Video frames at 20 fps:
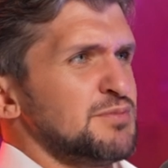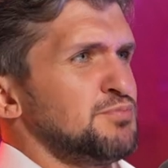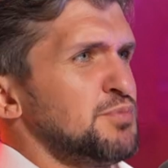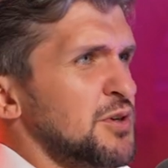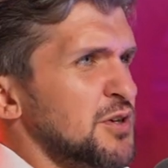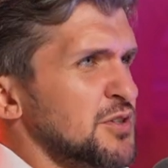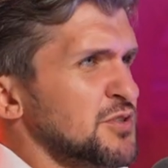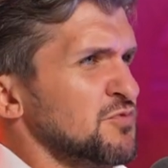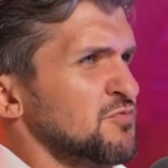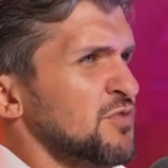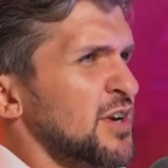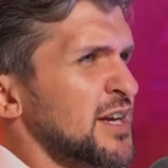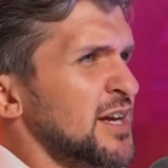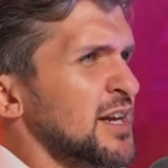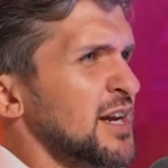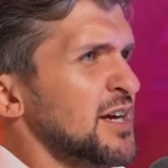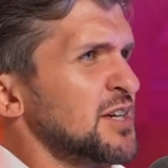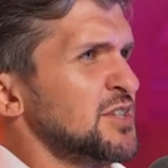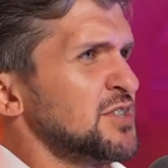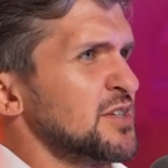it's because of
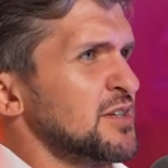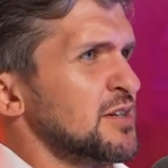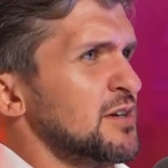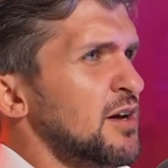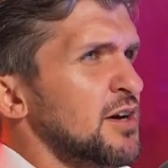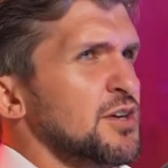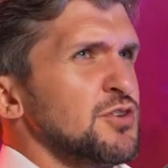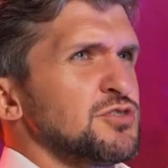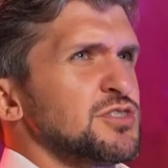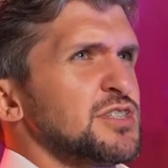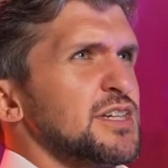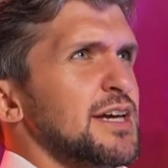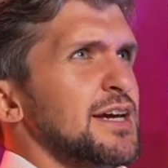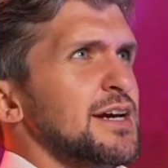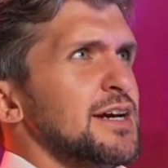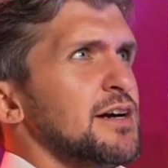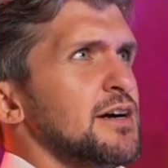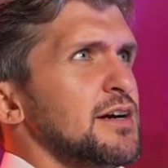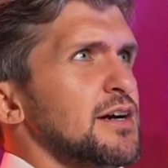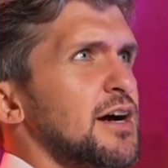regulation. Like you're
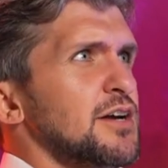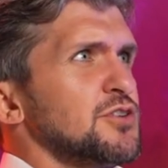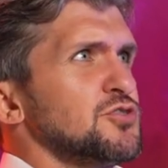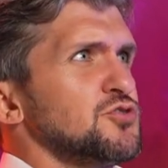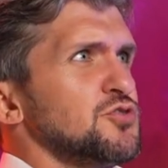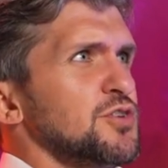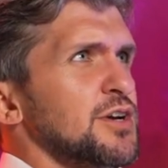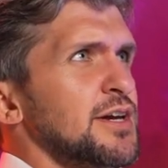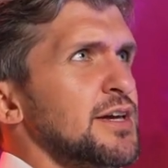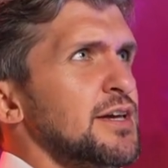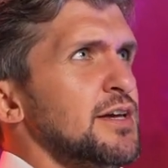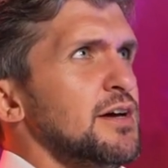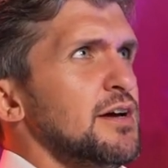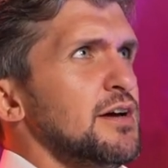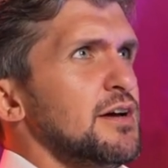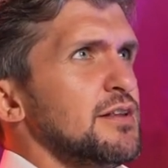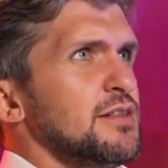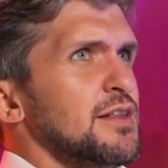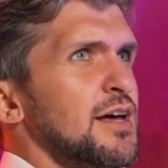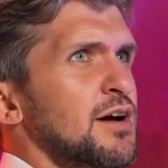seeing a country
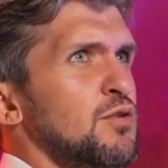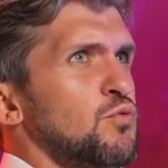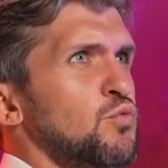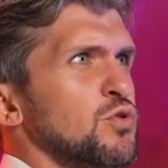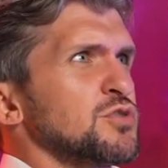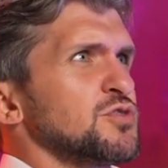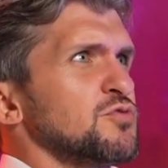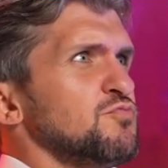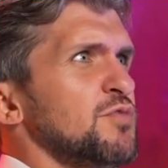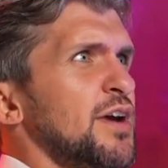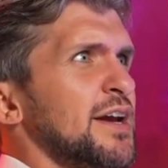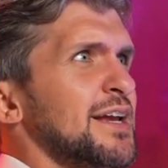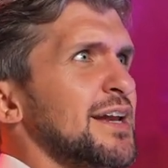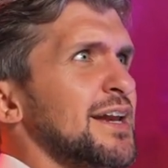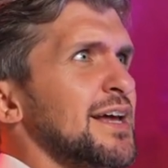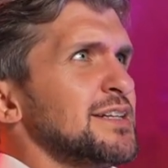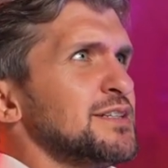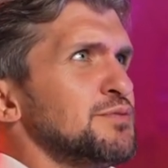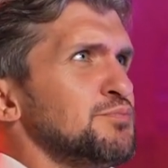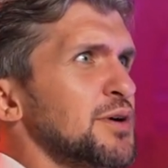that wasn't
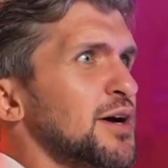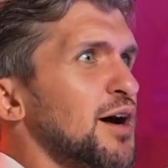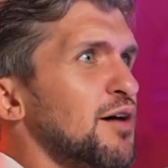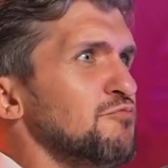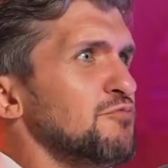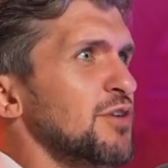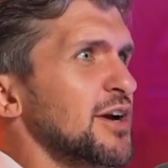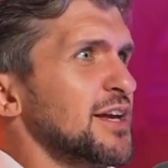regulated become